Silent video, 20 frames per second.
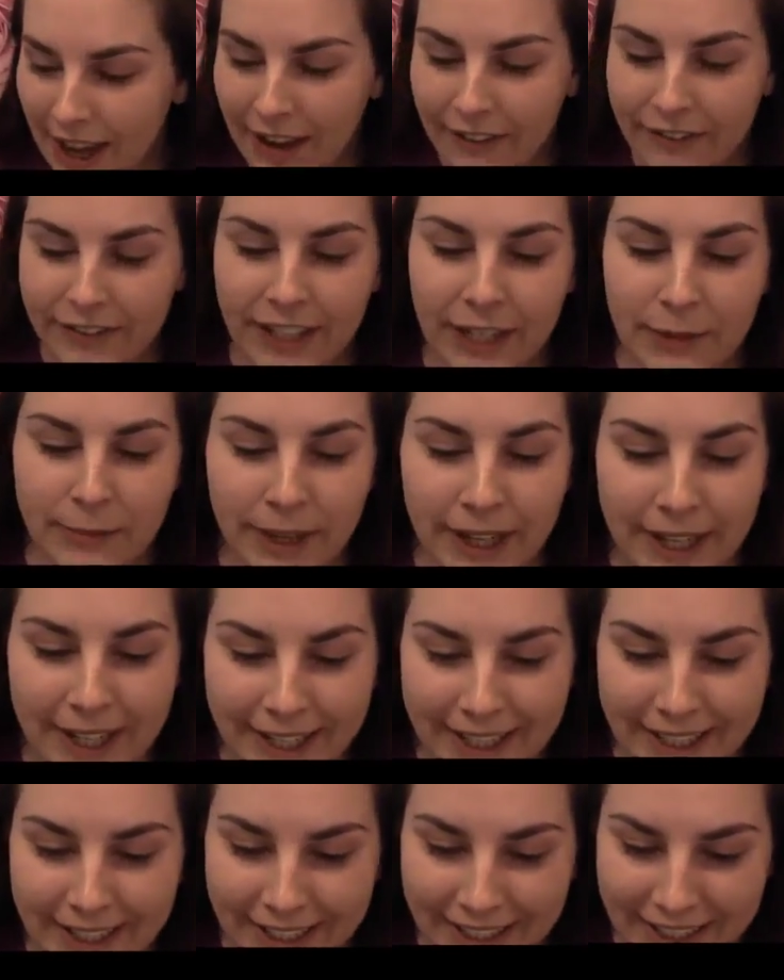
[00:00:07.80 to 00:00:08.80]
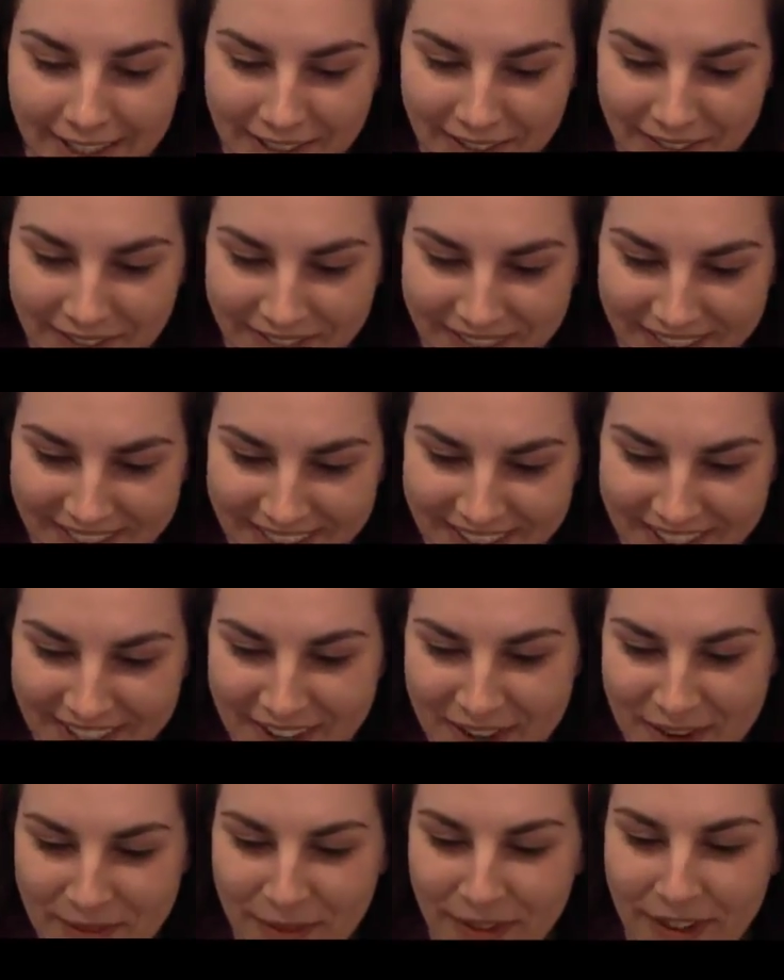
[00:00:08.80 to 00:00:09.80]
I feel a bit giggly.
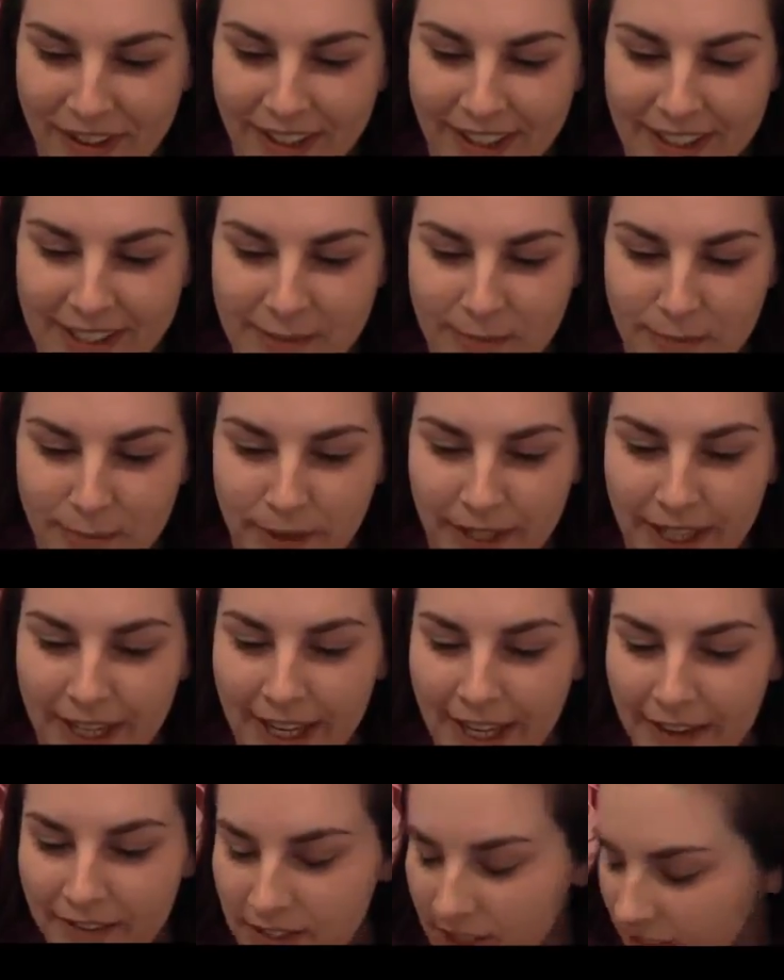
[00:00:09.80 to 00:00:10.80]
But he's behaved